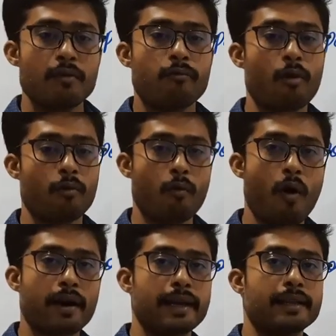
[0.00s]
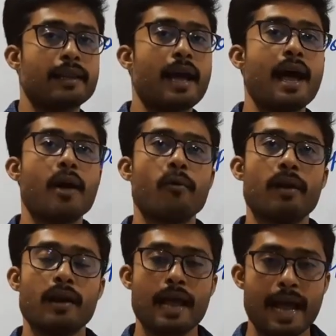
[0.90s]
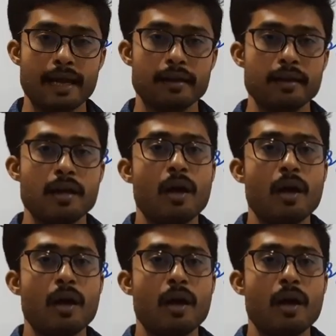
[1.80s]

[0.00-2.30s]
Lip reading: for walking they have leg.